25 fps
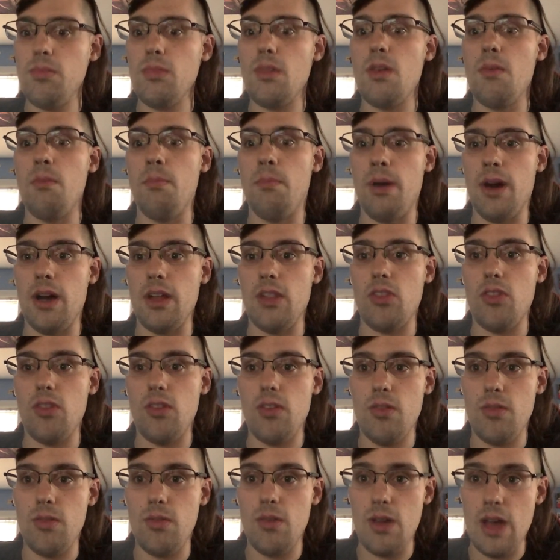but
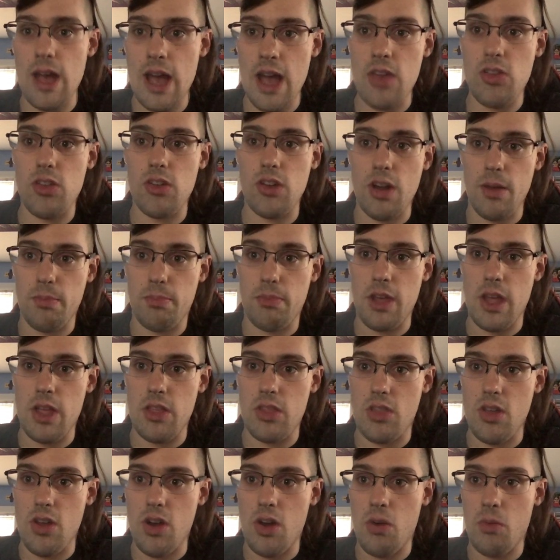as an update,
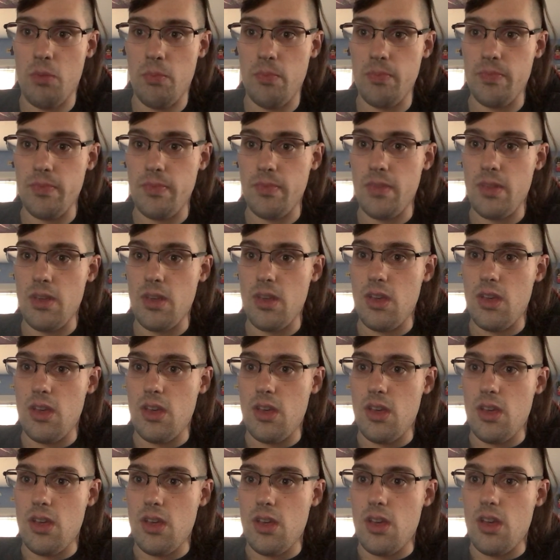though,
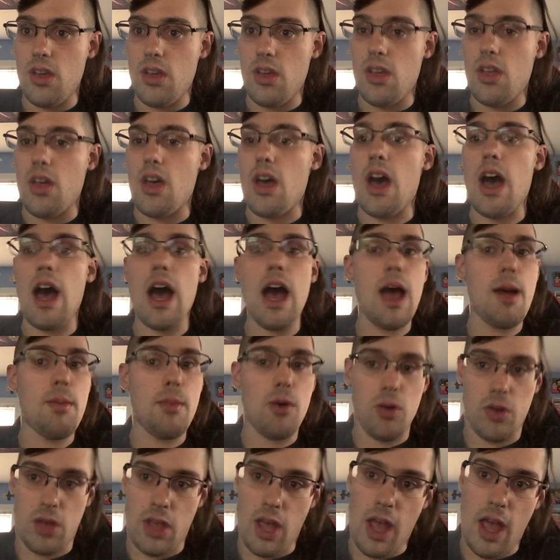I'm
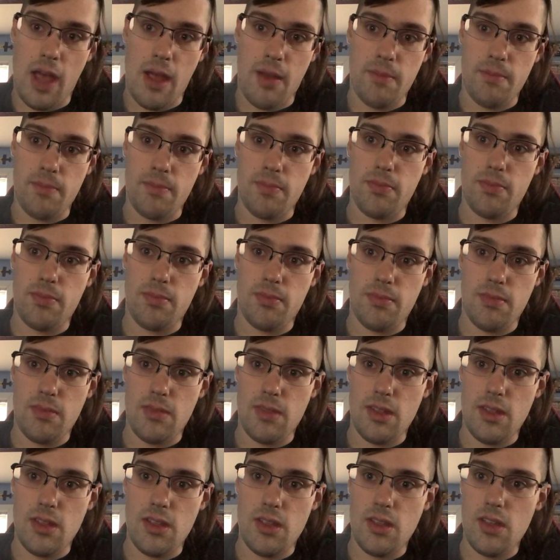okay.
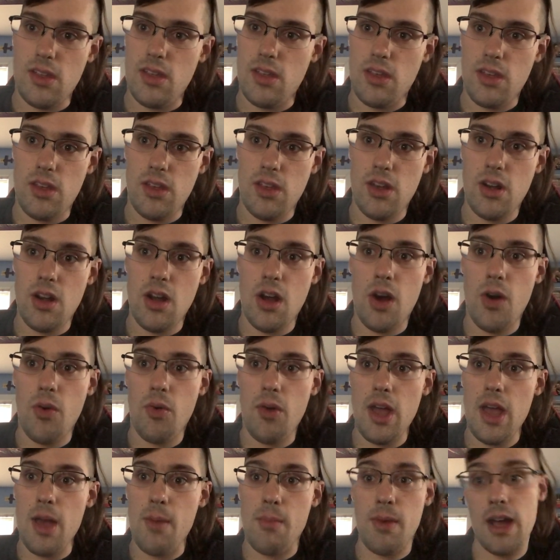You know,
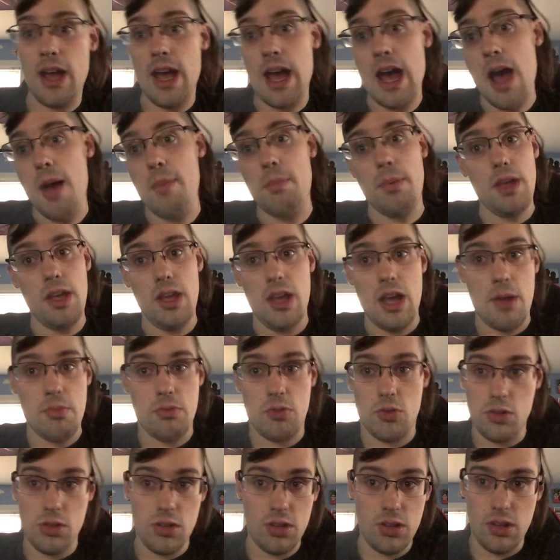am I happy?
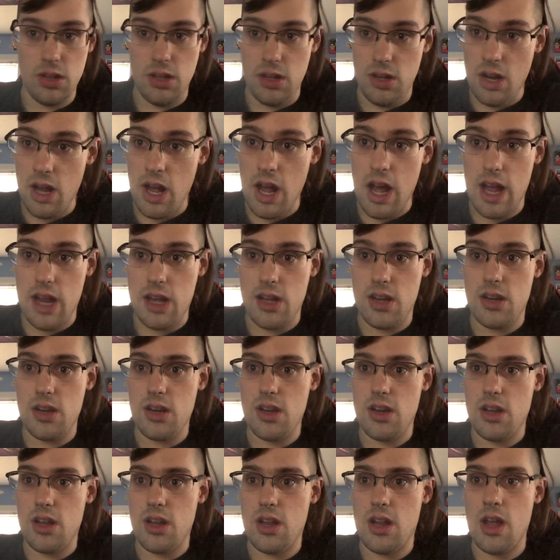Absolutely not.
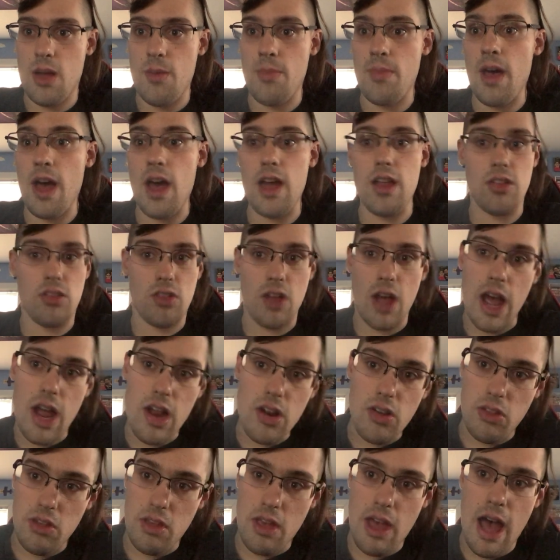I'm not
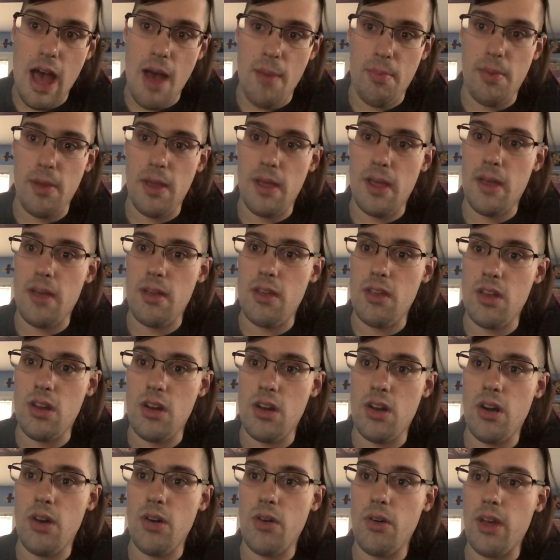entirely happy. You
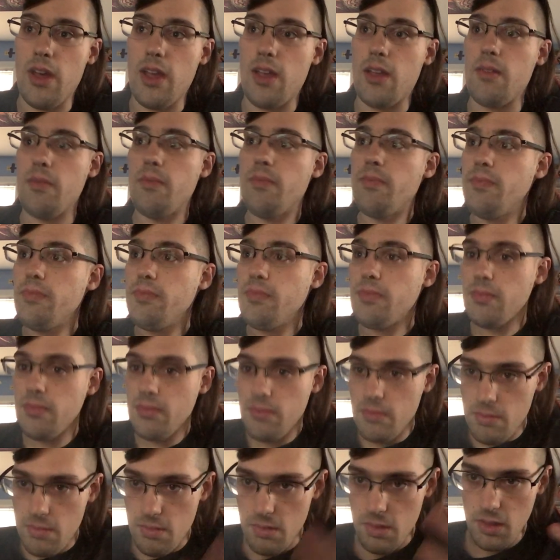know, like,
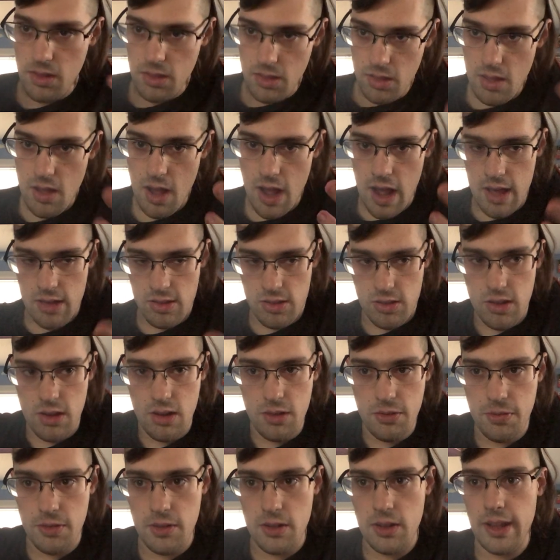I still
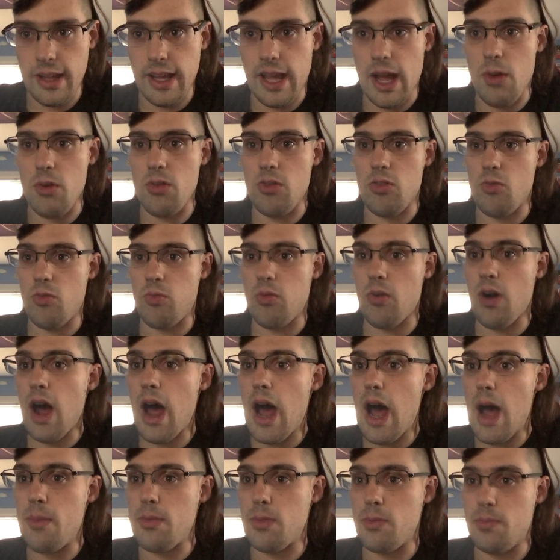feel like I was
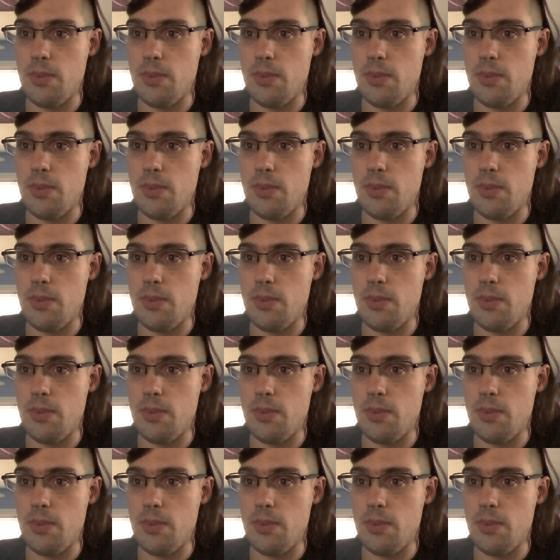robbed,